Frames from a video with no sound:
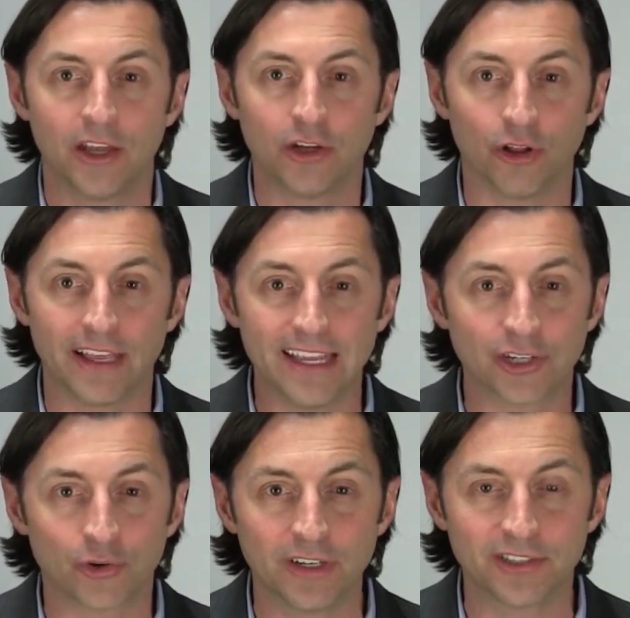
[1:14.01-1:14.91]
you'll
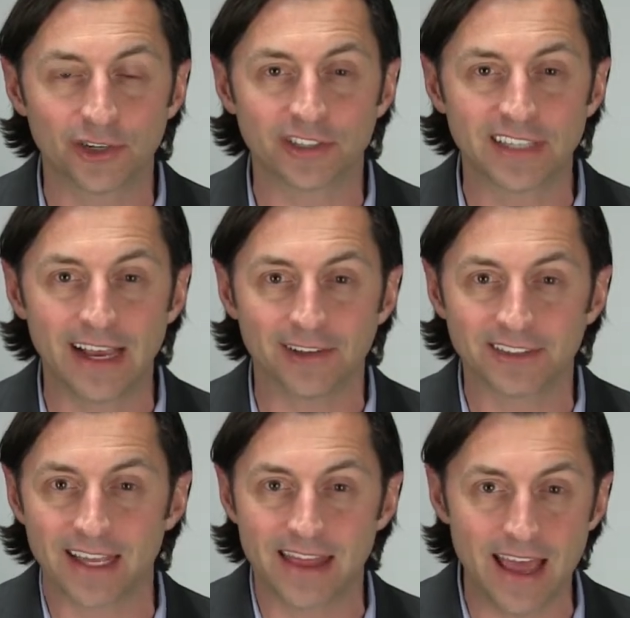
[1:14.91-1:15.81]
increase your
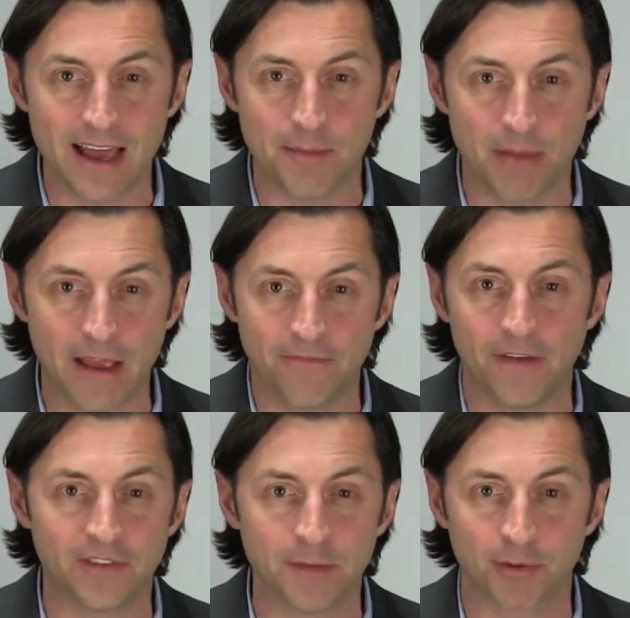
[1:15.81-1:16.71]
sales to them by
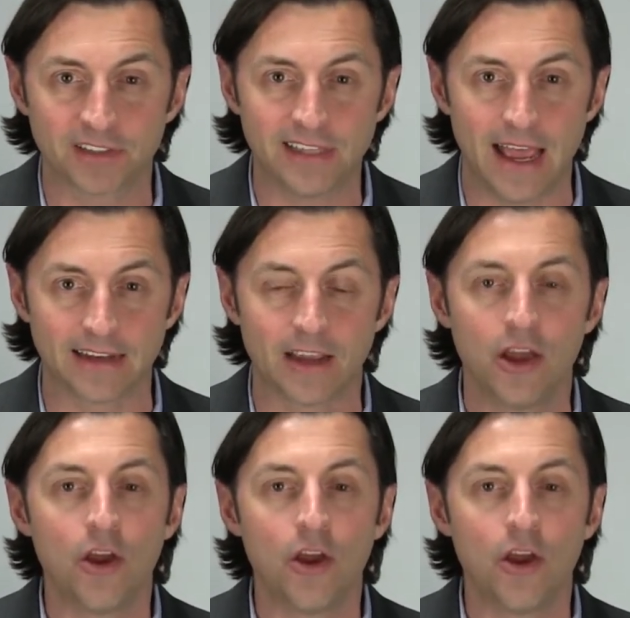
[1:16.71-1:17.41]
50%.